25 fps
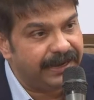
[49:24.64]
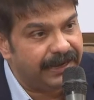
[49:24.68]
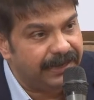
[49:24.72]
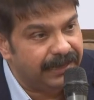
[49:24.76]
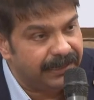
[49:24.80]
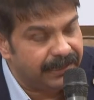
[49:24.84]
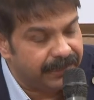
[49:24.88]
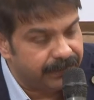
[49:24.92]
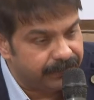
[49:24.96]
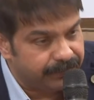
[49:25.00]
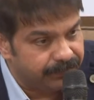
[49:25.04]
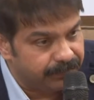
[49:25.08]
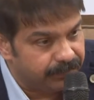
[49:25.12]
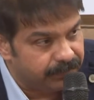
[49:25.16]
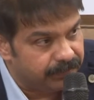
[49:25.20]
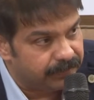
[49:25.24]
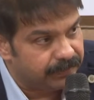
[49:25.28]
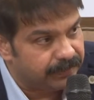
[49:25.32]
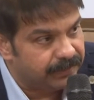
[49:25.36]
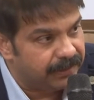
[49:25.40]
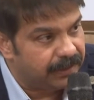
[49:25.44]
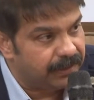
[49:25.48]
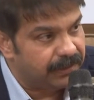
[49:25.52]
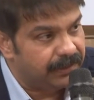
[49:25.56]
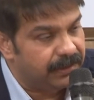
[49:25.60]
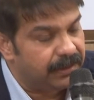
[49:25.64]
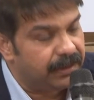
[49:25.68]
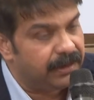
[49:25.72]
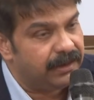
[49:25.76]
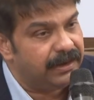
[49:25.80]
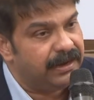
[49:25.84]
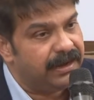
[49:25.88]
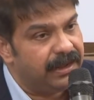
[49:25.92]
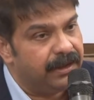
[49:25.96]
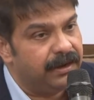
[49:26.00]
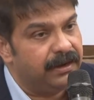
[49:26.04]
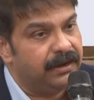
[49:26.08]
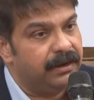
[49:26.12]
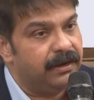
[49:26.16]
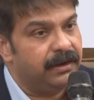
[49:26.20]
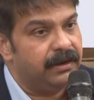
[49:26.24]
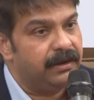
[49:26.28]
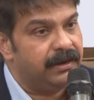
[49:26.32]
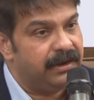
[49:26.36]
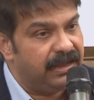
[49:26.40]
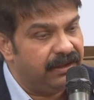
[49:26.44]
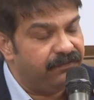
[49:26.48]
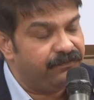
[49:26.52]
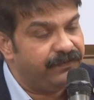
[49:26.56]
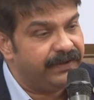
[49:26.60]
Shortage of people in the future.
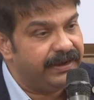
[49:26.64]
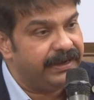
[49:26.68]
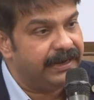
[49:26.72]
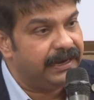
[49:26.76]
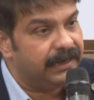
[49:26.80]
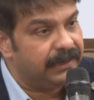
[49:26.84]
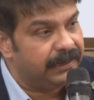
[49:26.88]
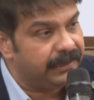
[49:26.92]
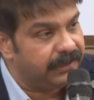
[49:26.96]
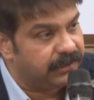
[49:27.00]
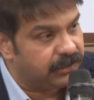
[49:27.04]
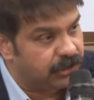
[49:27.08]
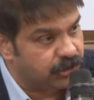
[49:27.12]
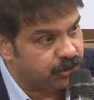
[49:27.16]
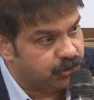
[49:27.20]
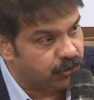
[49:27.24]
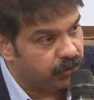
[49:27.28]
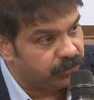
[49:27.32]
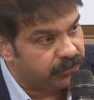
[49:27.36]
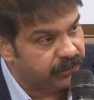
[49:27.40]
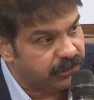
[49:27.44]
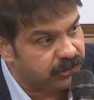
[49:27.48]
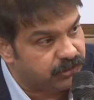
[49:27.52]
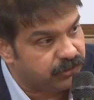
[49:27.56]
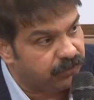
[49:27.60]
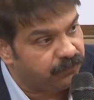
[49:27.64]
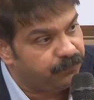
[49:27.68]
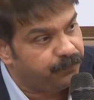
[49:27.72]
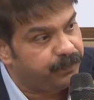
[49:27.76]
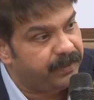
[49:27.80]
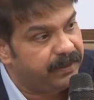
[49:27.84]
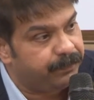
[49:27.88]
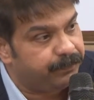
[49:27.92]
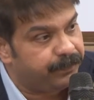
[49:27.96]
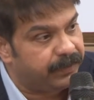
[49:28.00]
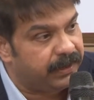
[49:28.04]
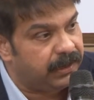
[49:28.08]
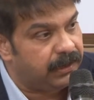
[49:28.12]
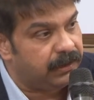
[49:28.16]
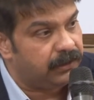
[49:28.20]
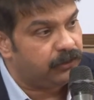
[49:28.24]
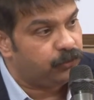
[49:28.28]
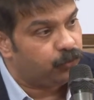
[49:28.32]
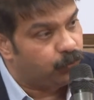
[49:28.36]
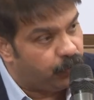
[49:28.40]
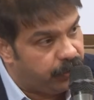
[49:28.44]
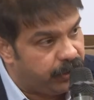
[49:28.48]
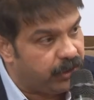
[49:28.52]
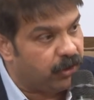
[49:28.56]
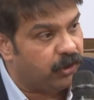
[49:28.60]
Definitely. The shortage of people.
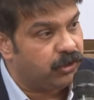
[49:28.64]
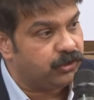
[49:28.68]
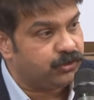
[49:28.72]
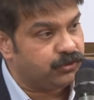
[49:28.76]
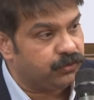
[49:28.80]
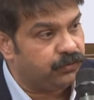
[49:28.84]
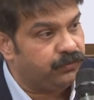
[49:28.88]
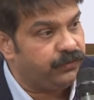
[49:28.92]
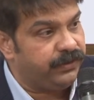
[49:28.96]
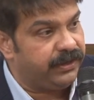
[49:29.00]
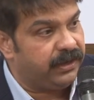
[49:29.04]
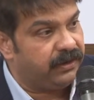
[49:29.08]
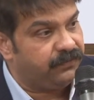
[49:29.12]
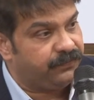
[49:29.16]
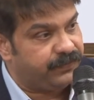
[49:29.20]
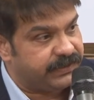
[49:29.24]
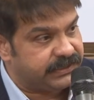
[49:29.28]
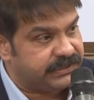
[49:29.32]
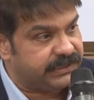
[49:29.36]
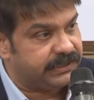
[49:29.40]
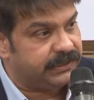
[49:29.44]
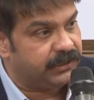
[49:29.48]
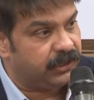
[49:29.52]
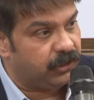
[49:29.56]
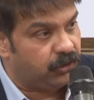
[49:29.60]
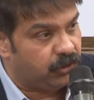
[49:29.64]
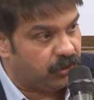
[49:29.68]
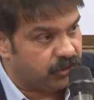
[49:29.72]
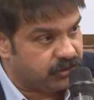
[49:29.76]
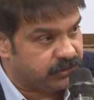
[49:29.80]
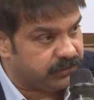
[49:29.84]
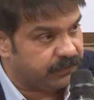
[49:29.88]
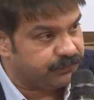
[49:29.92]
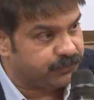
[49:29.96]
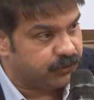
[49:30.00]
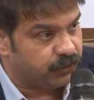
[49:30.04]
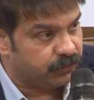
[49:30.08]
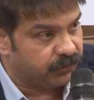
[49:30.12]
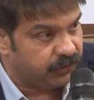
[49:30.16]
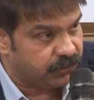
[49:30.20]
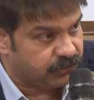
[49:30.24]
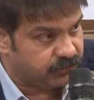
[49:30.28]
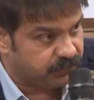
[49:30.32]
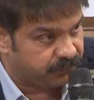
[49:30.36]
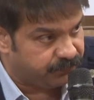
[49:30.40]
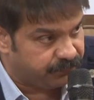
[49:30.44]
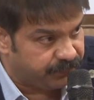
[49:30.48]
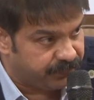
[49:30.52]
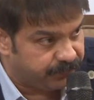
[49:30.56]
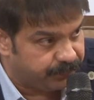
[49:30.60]
Today also we are facing a lots of shortage
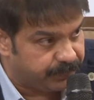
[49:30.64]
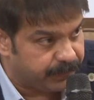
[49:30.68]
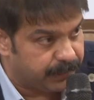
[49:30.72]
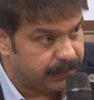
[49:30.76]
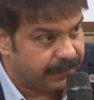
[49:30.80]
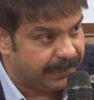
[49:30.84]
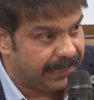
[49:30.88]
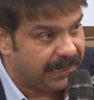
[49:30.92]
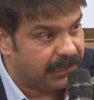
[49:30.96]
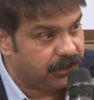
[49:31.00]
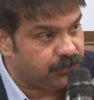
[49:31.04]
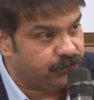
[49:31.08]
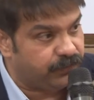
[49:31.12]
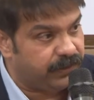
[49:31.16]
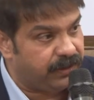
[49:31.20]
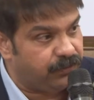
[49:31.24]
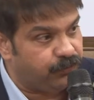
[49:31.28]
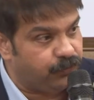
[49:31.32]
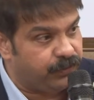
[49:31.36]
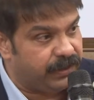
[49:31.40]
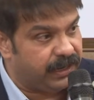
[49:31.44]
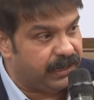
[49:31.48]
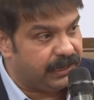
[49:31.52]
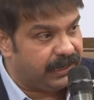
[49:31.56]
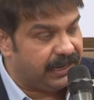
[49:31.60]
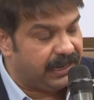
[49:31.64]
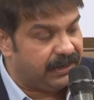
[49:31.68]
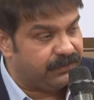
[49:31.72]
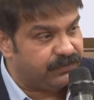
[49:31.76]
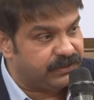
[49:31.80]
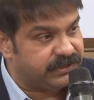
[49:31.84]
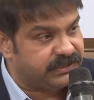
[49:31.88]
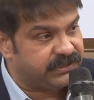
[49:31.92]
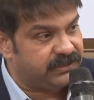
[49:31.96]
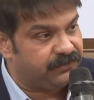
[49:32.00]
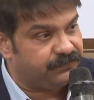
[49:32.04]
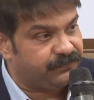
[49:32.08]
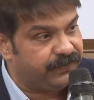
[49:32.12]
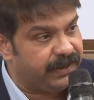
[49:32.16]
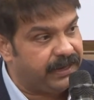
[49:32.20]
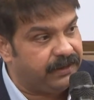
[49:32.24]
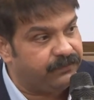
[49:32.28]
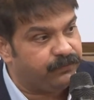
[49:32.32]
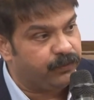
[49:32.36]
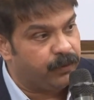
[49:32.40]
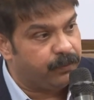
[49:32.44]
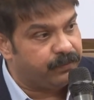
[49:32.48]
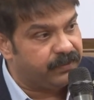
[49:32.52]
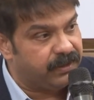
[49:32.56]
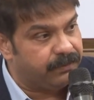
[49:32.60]
of people. That's why we are diversifying
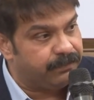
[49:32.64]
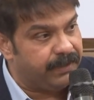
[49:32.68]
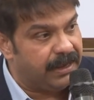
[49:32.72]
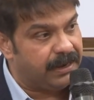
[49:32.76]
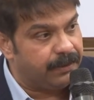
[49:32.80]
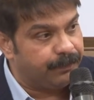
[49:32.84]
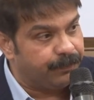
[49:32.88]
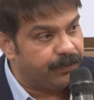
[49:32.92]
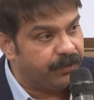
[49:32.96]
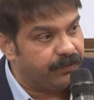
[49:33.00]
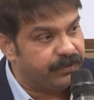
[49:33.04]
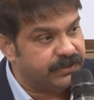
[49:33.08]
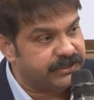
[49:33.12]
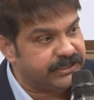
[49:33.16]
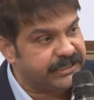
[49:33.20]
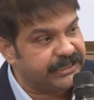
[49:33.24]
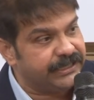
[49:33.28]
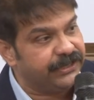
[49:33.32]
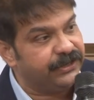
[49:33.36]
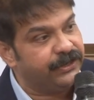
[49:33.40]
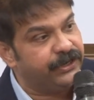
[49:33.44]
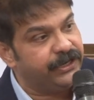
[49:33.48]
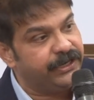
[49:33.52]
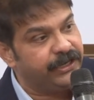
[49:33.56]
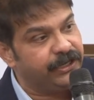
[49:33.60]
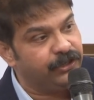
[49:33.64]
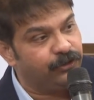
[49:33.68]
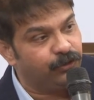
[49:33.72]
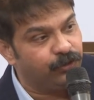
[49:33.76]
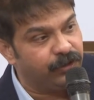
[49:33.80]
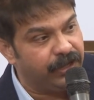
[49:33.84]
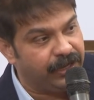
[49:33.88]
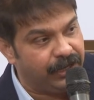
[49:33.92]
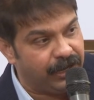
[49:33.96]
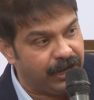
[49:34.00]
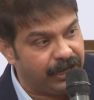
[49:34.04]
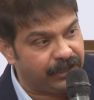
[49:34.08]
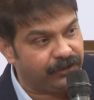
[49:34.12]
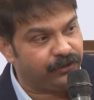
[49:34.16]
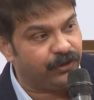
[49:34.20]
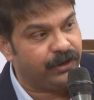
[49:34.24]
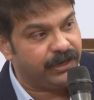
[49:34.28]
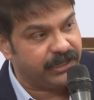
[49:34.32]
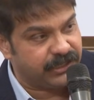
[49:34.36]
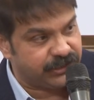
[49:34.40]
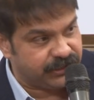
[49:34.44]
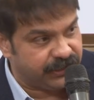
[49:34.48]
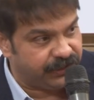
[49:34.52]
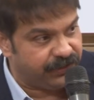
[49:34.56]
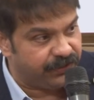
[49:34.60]
from the manpower security to the
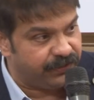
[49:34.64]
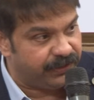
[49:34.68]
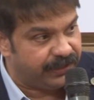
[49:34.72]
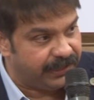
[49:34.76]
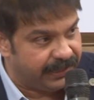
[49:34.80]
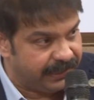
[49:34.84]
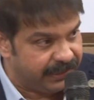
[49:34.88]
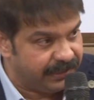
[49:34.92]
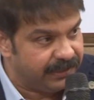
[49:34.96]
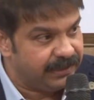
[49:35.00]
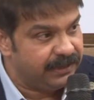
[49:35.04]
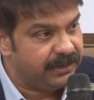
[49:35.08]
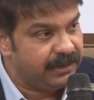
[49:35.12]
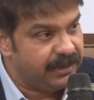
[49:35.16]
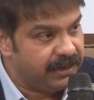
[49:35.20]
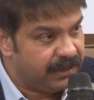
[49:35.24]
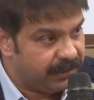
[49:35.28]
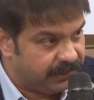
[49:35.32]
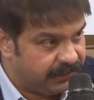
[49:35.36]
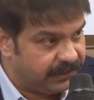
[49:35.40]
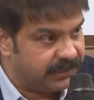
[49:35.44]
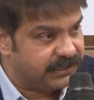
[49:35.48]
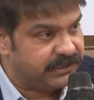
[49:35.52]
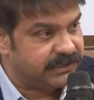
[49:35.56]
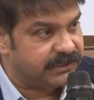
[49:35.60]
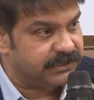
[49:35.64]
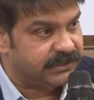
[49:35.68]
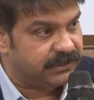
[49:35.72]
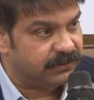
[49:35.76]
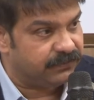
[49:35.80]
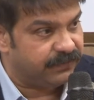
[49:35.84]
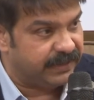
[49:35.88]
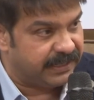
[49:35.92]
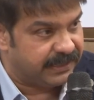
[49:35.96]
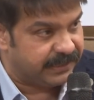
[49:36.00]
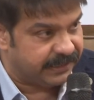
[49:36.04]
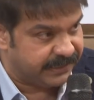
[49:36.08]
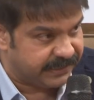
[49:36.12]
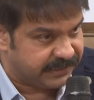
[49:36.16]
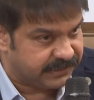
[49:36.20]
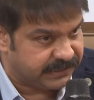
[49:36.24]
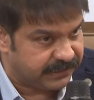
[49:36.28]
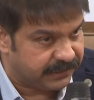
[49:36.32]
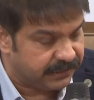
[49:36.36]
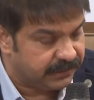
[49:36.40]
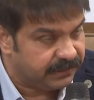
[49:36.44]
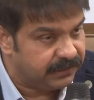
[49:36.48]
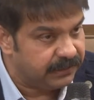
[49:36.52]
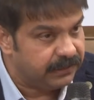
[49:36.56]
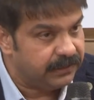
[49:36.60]
electronic security. This is the one
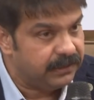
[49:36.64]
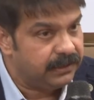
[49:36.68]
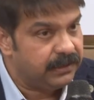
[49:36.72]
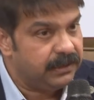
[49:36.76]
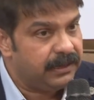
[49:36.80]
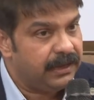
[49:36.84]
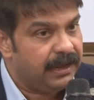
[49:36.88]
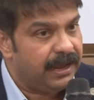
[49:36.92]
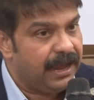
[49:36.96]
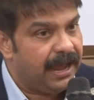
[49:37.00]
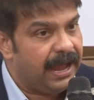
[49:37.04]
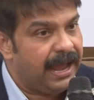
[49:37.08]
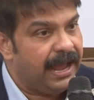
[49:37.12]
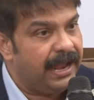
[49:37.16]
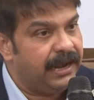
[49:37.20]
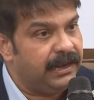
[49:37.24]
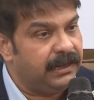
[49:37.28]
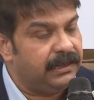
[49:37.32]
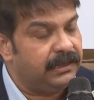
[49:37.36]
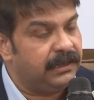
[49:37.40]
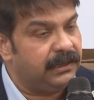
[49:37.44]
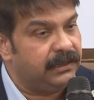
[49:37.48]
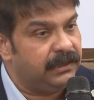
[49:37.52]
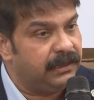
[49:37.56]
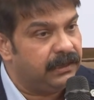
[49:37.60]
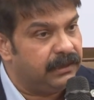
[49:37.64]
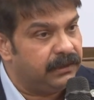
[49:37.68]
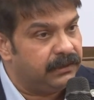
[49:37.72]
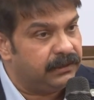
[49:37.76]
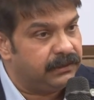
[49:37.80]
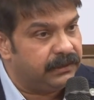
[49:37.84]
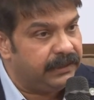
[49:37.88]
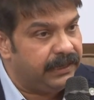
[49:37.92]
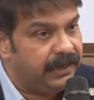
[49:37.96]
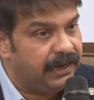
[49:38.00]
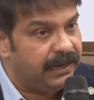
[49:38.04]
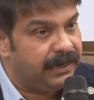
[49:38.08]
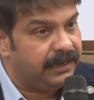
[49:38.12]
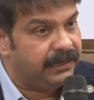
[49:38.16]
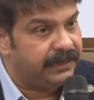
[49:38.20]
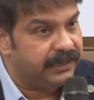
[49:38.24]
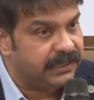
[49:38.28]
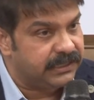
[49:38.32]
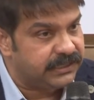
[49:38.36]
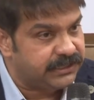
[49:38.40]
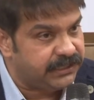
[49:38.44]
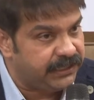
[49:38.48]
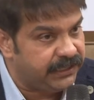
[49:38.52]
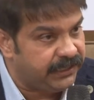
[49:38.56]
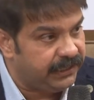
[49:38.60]
reason. And the, the
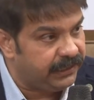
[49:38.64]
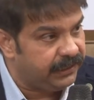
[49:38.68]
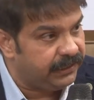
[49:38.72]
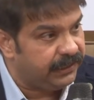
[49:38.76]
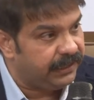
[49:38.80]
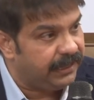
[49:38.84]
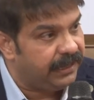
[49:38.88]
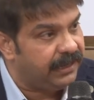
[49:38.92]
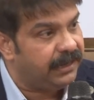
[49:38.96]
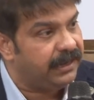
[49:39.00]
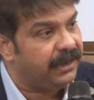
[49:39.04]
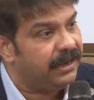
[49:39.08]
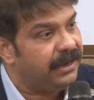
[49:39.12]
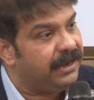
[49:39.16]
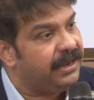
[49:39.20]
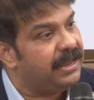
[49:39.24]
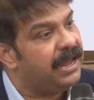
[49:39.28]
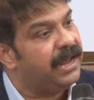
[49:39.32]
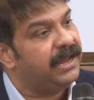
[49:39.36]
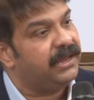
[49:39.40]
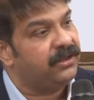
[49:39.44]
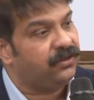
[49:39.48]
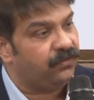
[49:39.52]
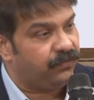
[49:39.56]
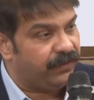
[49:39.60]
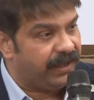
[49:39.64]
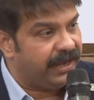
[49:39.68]
illiteracy in India is very